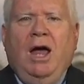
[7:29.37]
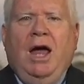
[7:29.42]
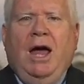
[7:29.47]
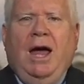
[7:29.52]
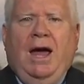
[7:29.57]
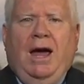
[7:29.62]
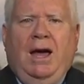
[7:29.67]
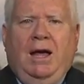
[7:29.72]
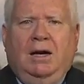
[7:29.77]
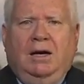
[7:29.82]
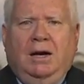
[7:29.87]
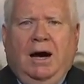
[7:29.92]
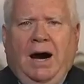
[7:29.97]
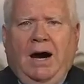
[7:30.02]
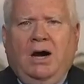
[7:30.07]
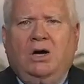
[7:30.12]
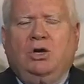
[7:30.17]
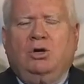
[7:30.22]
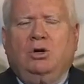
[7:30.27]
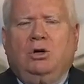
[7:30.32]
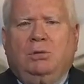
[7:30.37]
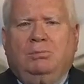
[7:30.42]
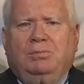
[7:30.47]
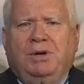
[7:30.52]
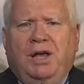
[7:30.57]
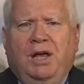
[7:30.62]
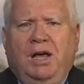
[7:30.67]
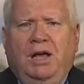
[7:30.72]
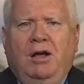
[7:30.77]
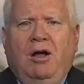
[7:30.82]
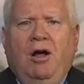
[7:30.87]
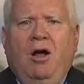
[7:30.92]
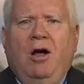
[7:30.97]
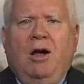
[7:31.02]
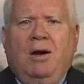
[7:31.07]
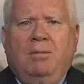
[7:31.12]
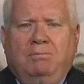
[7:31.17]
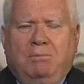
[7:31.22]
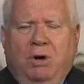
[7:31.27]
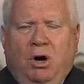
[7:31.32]
And arguably,
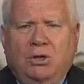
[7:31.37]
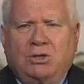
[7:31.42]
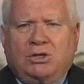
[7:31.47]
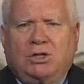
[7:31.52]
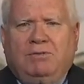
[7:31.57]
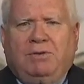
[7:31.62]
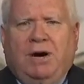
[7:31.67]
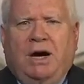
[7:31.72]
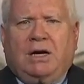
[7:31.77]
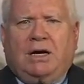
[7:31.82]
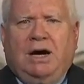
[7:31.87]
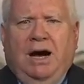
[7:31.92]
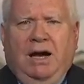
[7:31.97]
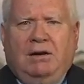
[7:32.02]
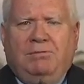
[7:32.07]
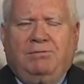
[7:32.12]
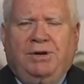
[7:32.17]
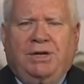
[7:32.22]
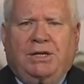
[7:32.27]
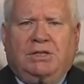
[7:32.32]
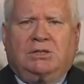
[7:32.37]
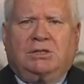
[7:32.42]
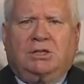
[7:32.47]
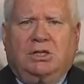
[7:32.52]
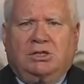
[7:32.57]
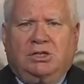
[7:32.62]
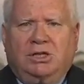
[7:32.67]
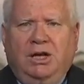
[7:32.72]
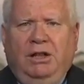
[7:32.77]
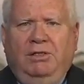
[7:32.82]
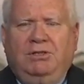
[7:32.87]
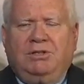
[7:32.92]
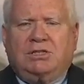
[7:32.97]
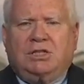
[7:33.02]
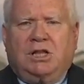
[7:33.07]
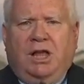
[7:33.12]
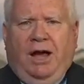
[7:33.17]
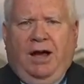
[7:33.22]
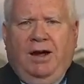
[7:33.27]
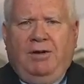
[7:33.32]
most of our conflicts since
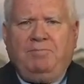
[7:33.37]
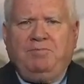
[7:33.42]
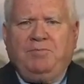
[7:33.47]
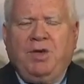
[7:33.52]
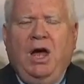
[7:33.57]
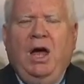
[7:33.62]
then